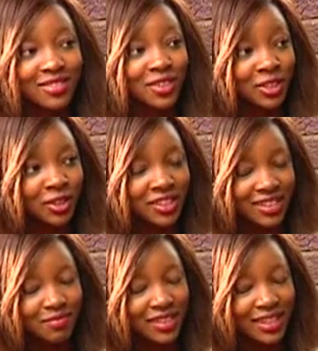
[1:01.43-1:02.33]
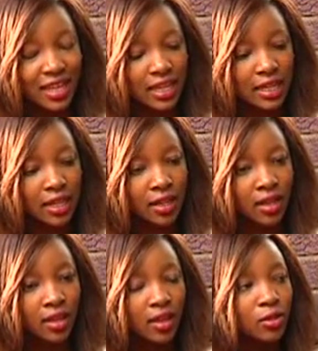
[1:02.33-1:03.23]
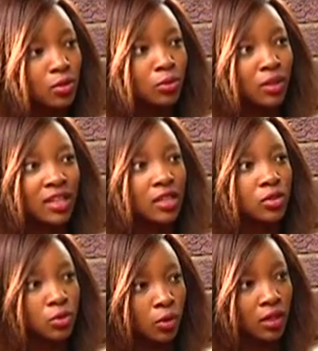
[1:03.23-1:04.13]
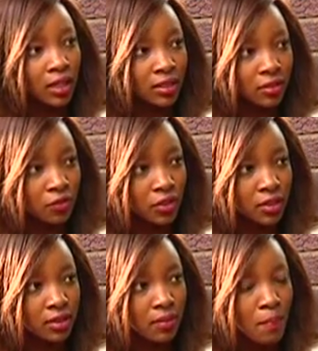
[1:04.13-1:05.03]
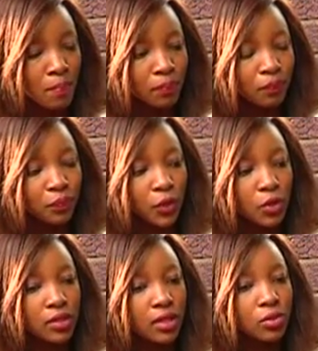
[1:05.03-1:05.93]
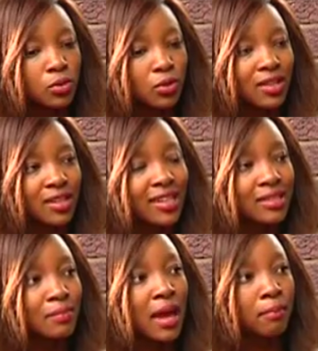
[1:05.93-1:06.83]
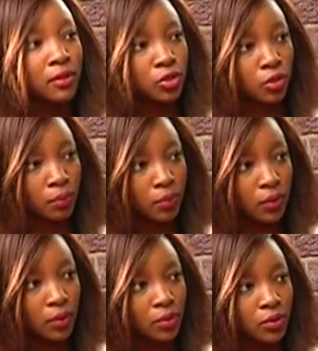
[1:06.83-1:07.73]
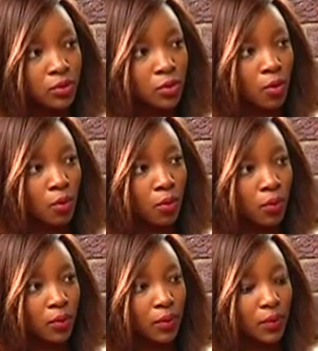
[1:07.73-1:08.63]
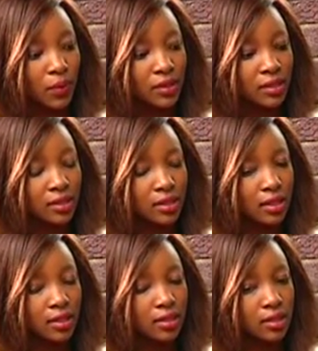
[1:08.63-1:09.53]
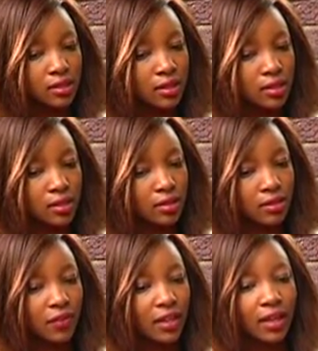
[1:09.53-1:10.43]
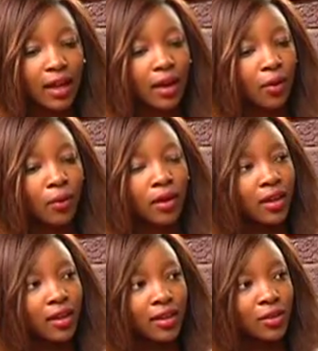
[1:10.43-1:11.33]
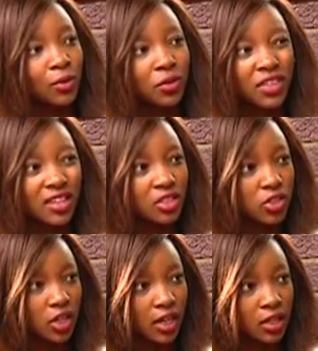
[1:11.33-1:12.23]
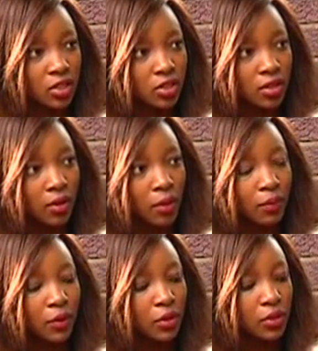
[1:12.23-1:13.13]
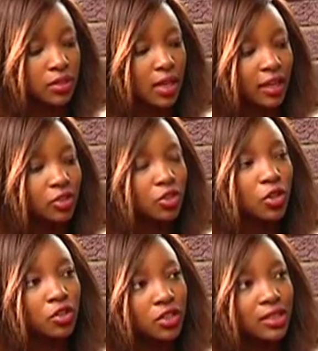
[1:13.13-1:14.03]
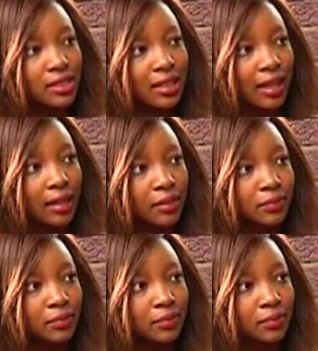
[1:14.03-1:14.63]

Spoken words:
and whatnot. But then S120, it's totally different because S120, he's my bishop. So it's funny how, things change because at church, he's like,